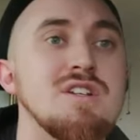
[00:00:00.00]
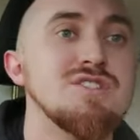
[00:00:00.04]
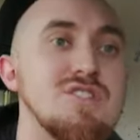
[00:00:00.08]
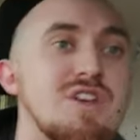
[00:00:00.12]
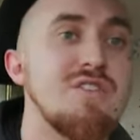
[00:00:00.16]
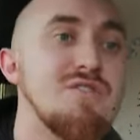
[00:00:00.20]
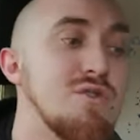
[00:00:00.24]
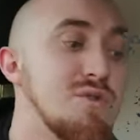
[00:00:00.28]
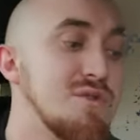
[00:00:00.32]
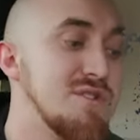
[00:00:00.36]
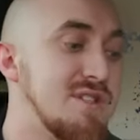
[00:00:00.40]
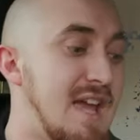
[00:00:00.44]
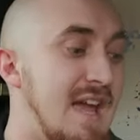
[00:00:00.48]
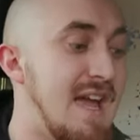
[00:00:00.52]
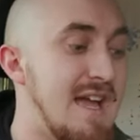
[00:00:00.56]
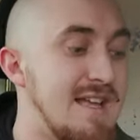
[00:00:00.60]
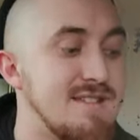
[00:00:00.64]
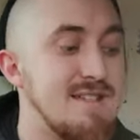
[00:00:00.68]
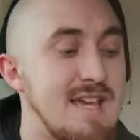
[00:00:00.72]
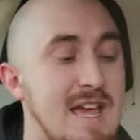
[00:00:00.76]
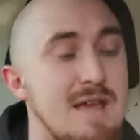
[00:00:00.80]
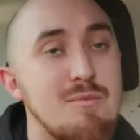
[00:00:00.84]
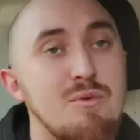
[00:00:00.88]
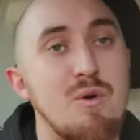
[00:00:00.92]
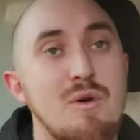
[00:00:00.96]
so if you sit at a
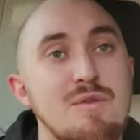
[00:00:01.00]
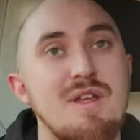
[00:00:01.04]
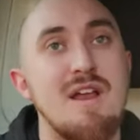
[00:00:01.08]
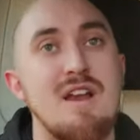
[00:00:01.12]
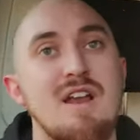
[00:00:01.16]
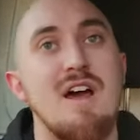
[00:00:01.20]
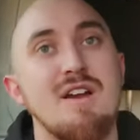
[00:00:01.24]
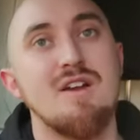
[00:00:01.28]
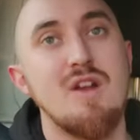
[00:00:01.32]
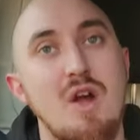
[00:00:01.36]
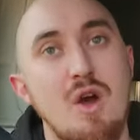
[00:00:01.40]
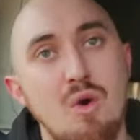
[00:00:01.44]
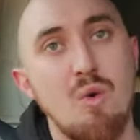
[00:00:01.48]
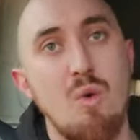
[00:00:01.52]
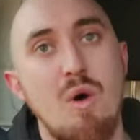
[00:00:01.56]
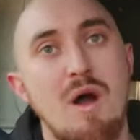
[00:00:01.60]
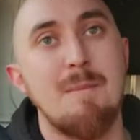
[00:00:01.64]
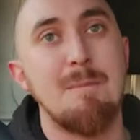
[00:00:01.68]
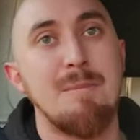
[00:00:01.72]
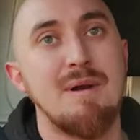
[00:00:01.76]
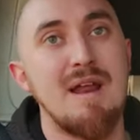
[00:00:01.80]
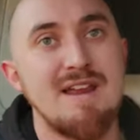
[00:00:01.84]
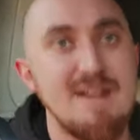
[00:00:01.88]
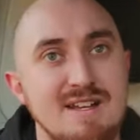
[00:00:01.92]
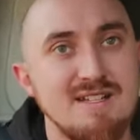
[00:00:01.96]
table and they're like oh
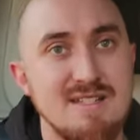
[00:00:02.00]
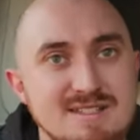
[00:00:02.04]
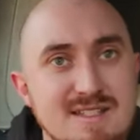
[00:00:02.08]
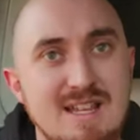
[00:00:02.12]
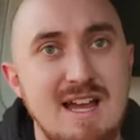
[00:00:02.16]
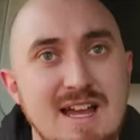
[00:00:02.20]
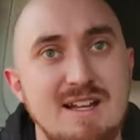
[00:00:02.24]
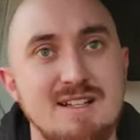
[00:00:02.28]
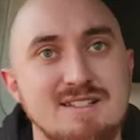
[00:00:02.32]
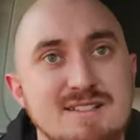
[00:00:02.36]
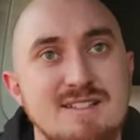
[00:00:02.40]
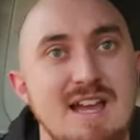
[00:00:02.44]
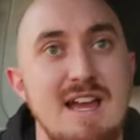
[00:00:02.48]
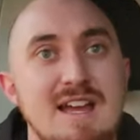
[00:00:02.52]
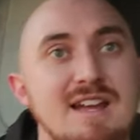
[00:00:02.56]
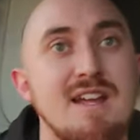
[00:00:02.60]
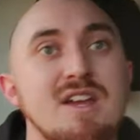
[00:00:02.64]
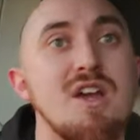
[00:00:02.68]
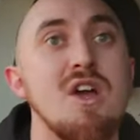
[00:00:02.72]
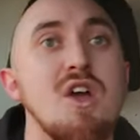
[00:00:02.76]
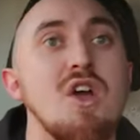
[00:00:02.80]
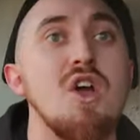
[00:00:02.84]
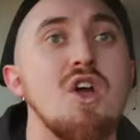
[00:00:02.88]
i'm playing a stacks deck